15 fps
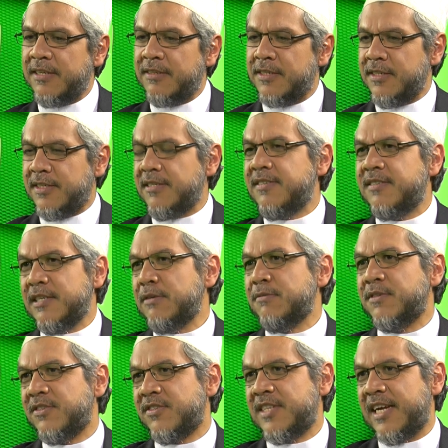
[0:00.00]
the
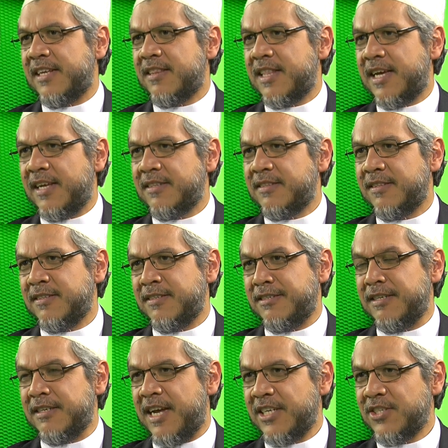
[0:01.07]
disservice that the
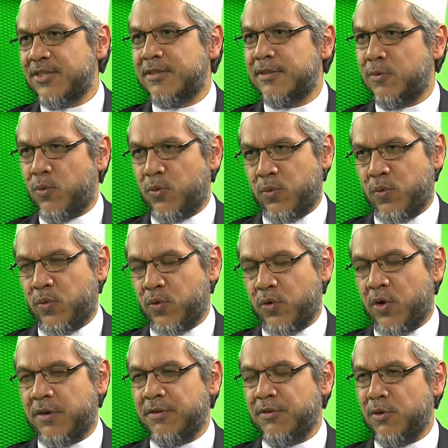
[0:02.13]
international or
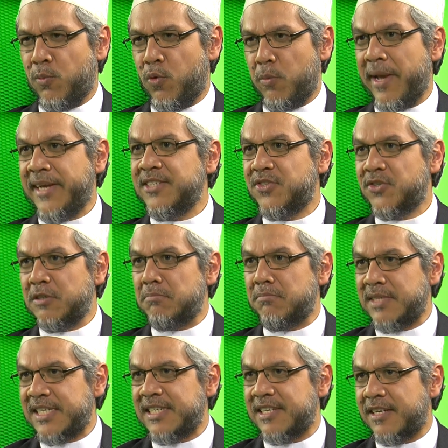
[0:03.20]
rather the more mainstream
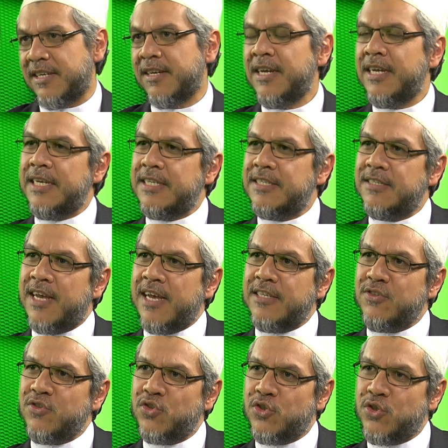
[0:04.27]
media
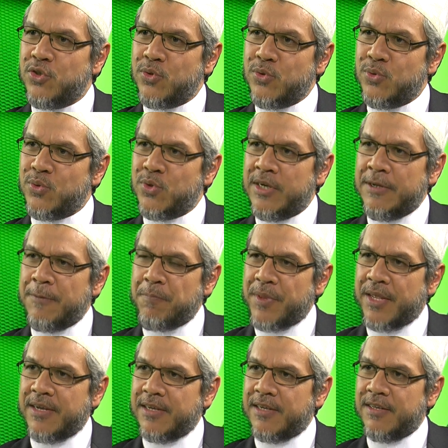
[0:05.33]
does to
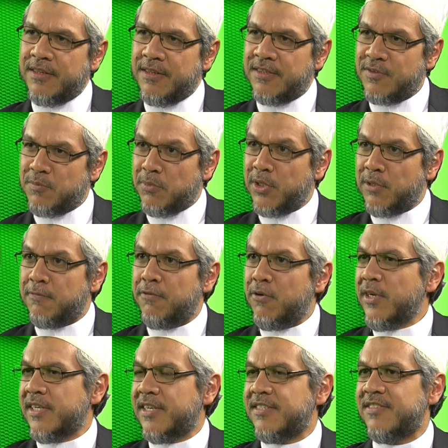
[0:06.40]
this middle
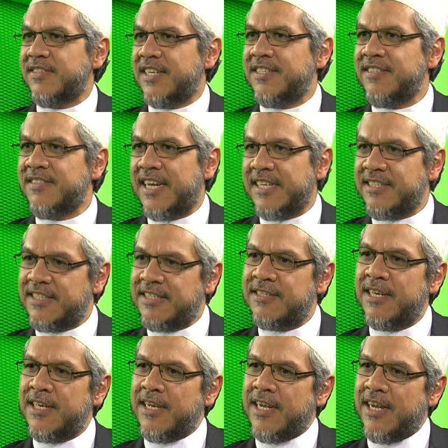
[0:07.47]
voice is that it
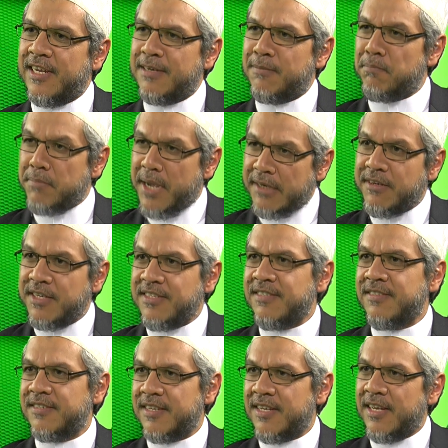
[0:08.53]

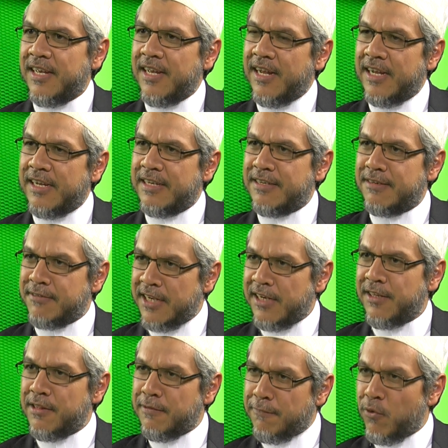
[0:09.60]
buries really
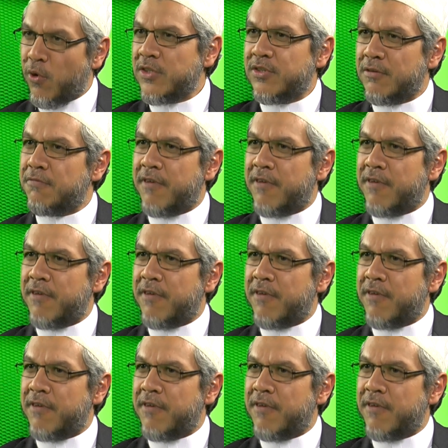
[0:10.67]
the voice of